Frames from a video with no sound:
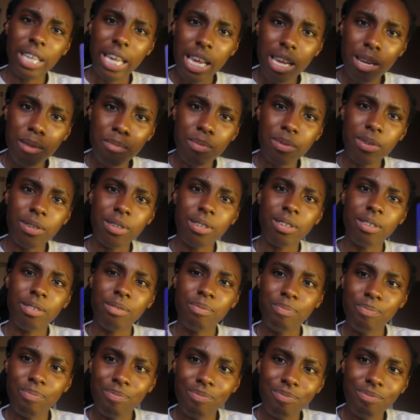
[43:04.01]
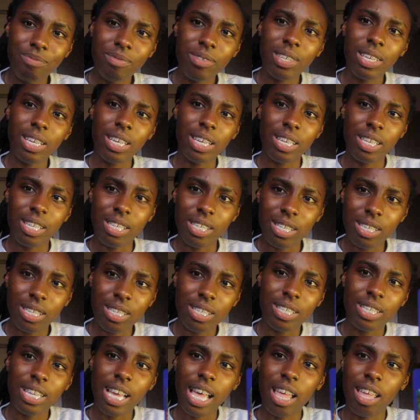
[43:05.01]
Gabriel
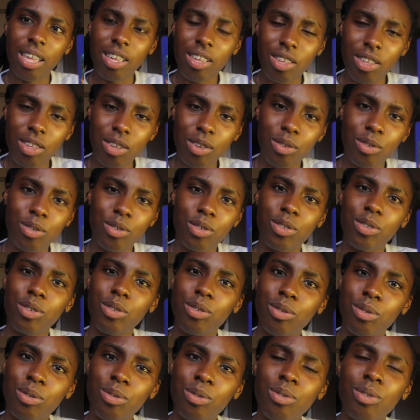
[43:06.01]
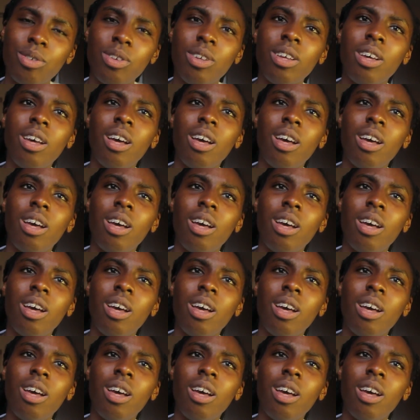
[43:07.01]
is telling you to